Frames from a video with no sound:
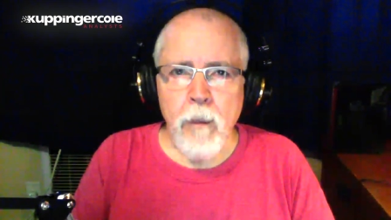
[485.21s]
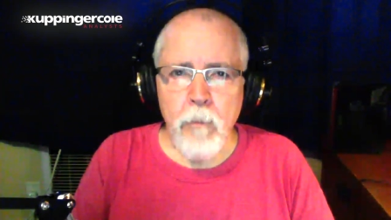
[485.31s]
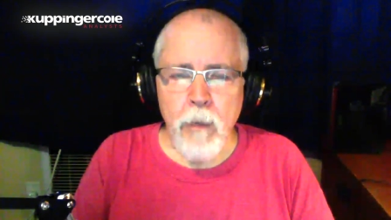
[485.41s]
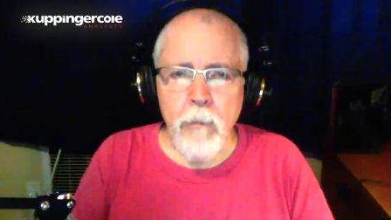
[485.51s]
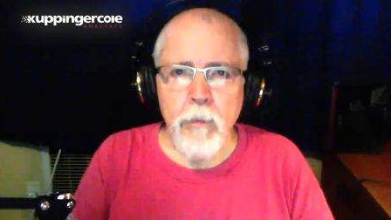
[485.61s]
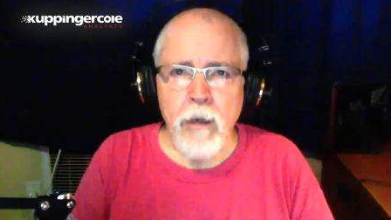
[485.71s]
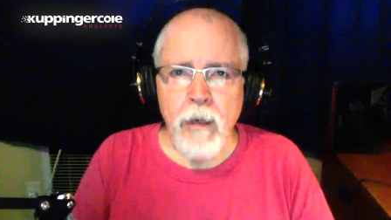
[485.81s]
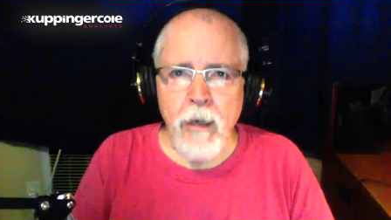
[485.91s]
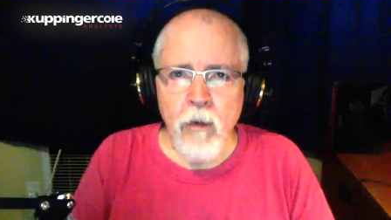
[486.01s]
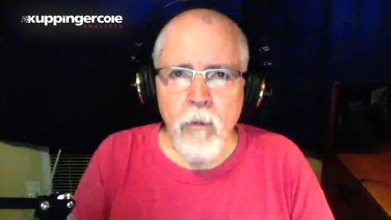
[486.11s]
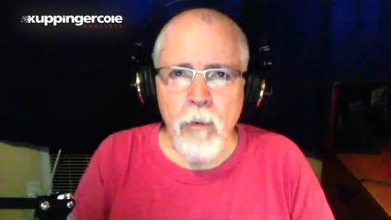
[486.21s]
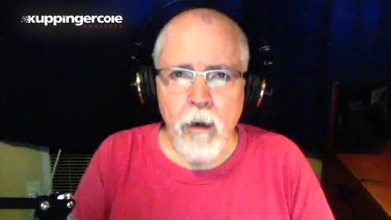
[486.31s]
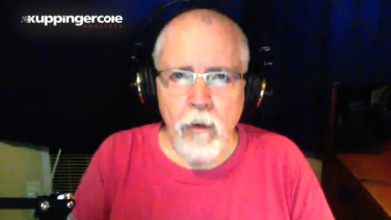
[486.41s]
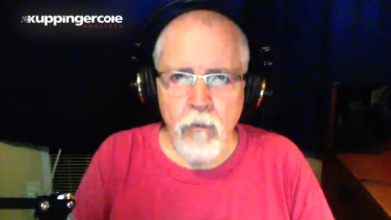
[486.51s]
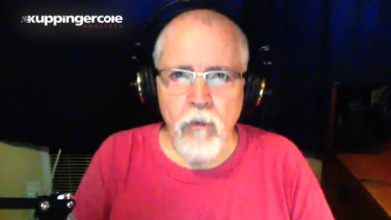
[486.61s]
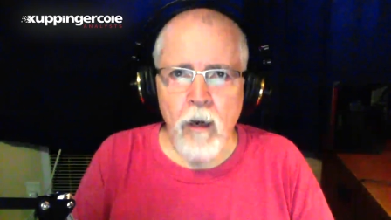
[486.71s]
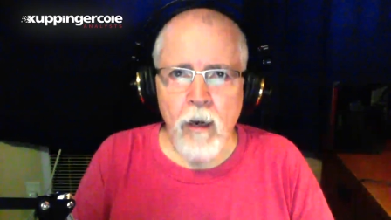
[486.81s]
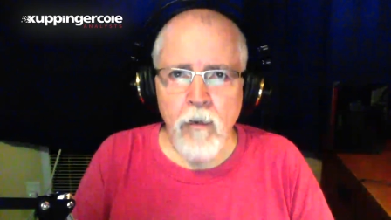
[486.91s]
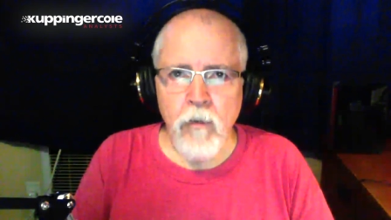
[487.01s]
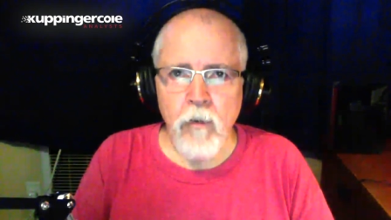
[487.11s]
people on the enterprise
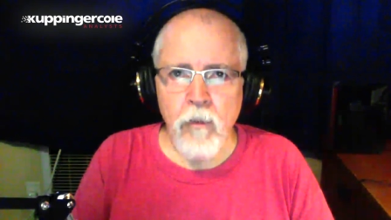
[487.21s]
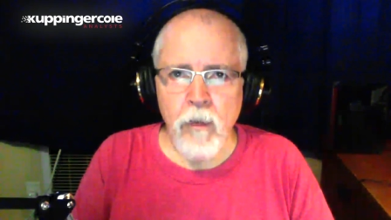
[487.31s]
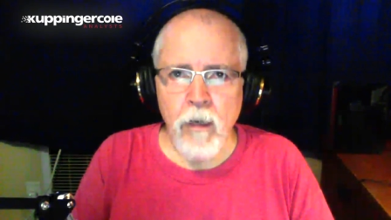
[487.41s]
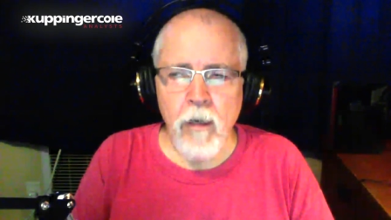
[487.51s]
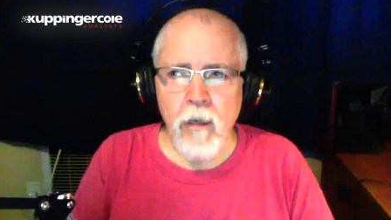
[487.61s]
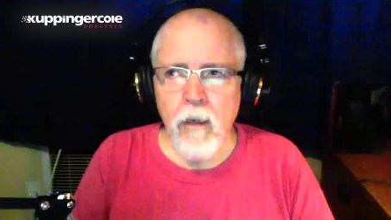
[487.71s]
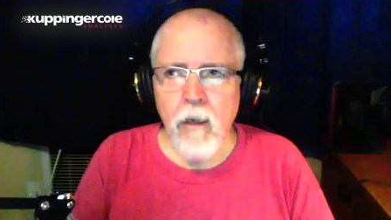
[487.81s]
side to think,